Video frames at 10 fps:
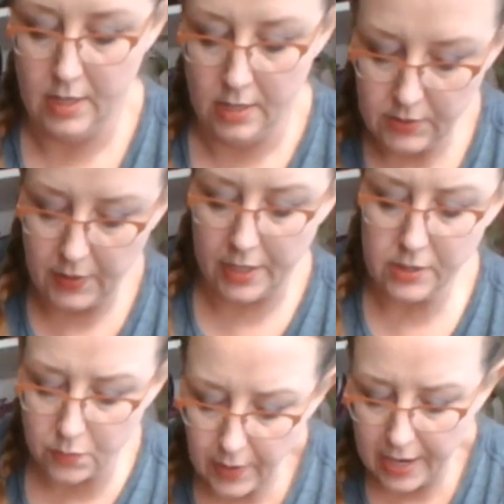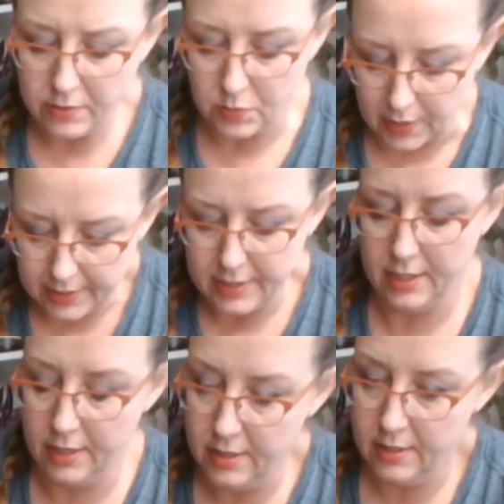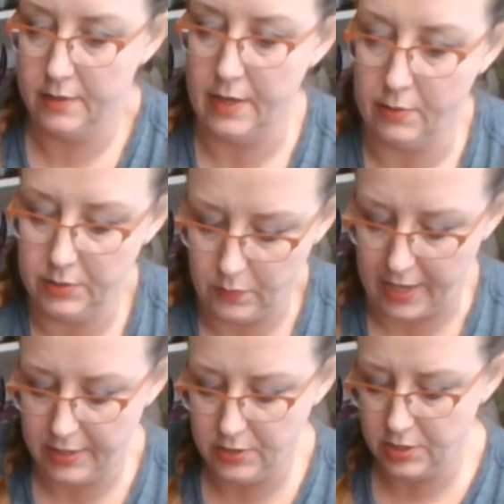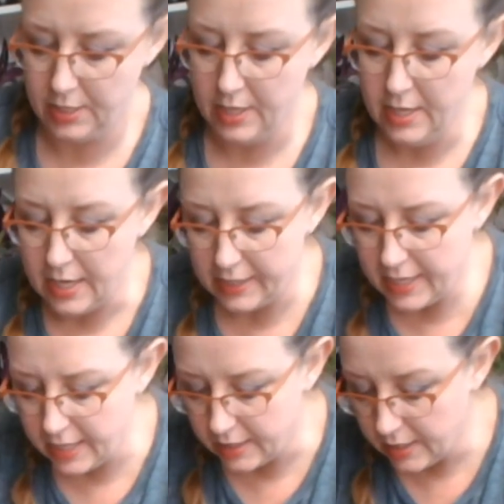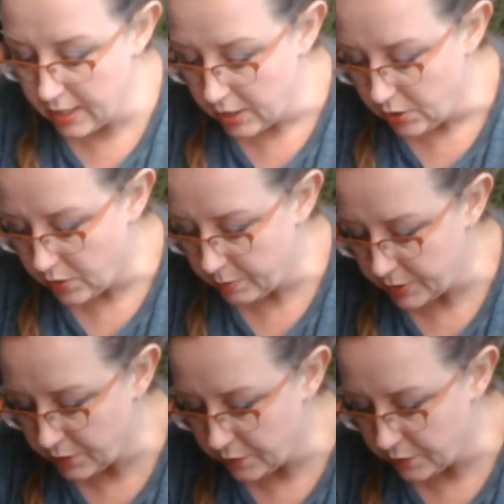So here's a round one that was wedged. Again, you could put your